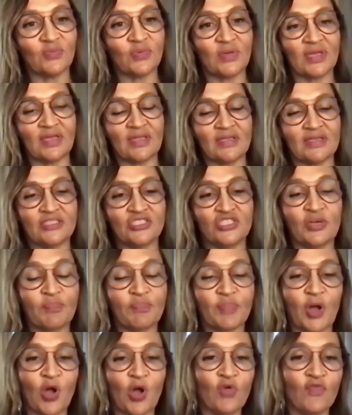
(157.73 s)
We
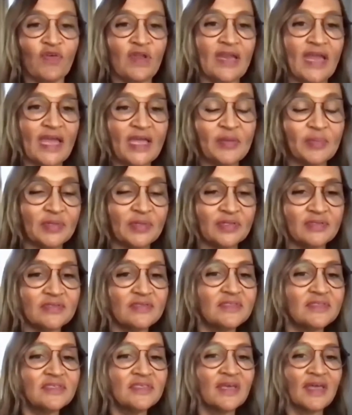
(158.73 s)
trip over
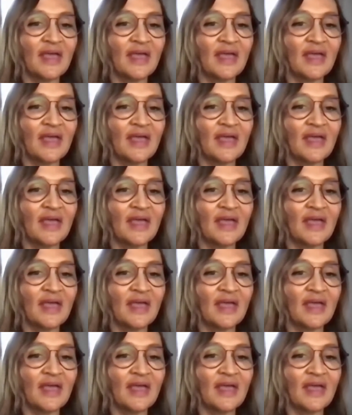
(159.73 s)
labels.